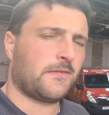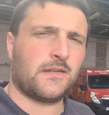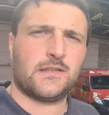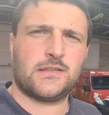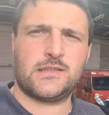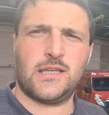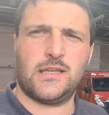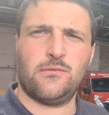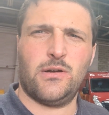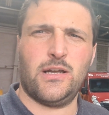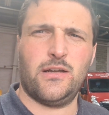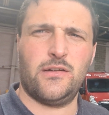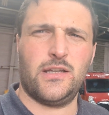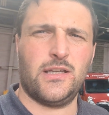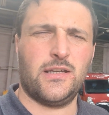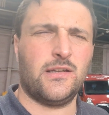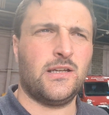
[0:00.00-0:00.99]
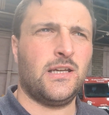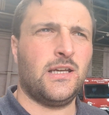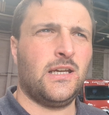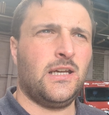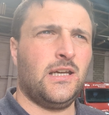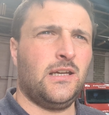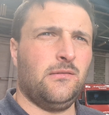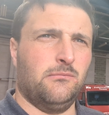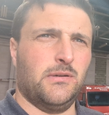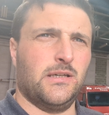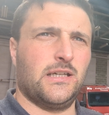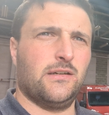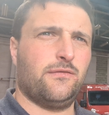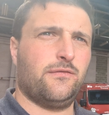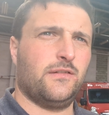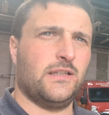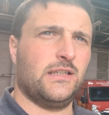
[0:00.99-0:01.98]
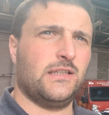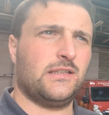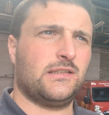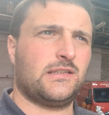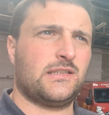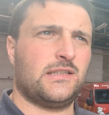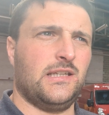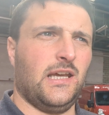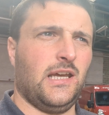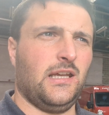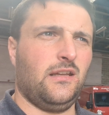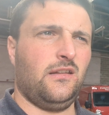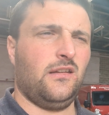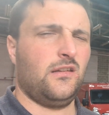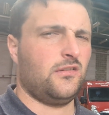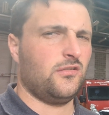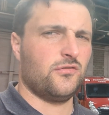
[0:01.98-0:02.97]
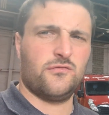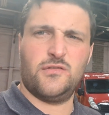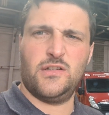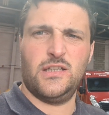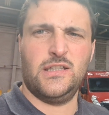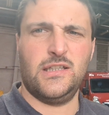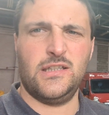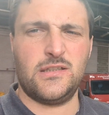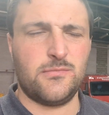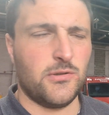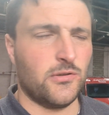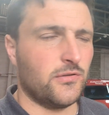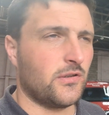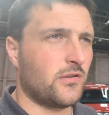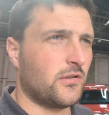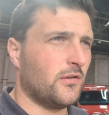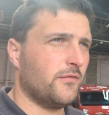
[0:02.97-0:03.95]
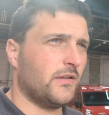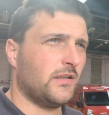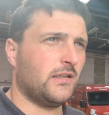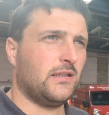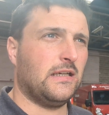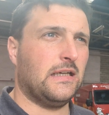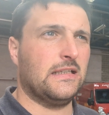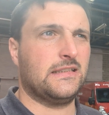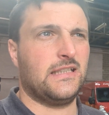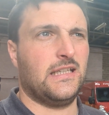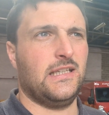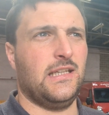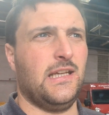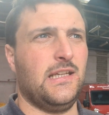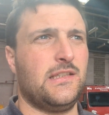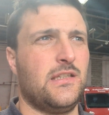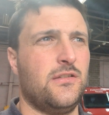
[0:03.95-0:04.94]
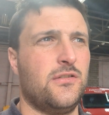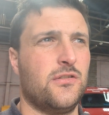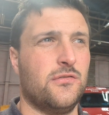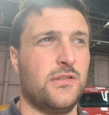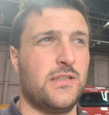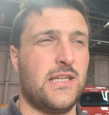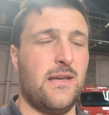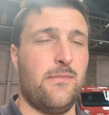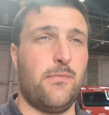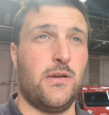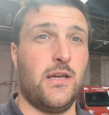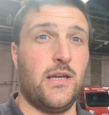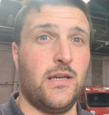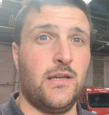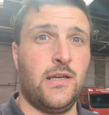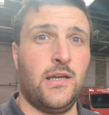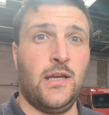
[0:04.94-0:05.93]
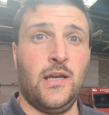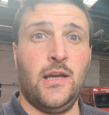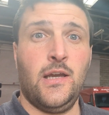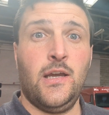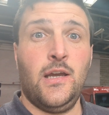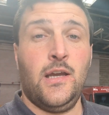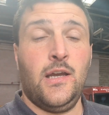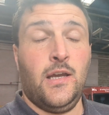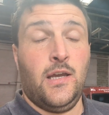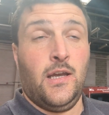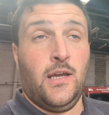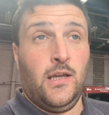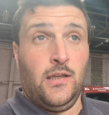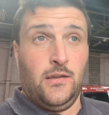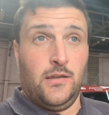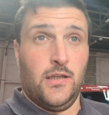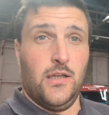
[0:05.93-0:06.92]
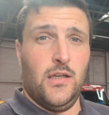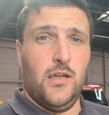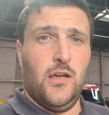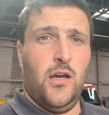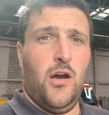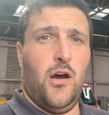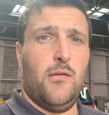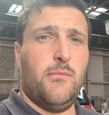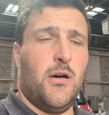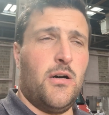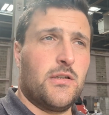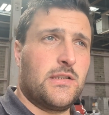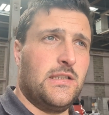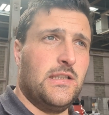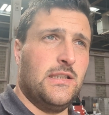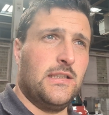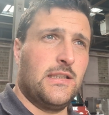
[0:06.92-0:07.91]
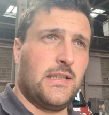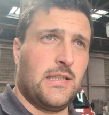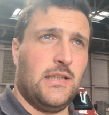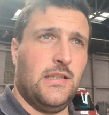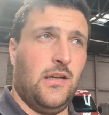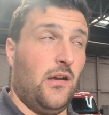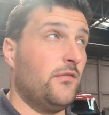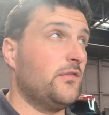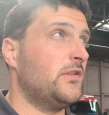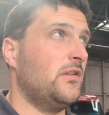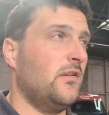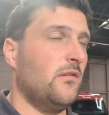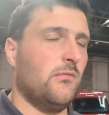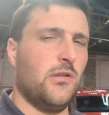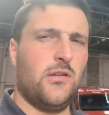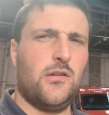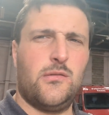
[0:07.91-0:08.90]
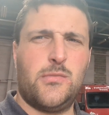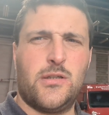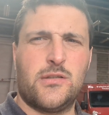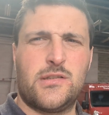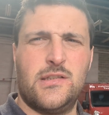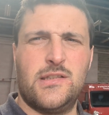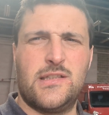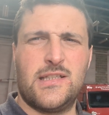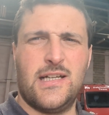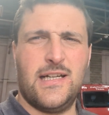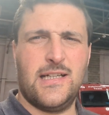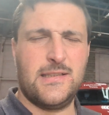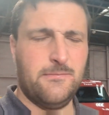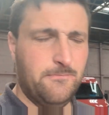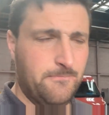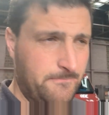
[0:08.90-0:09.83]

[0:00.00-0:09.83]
say where the bigger fleet stay, that doesn't really need to be undercover. Like I say, the 18-ton tip, the hot boxes, obviously you don't want the hot box inside,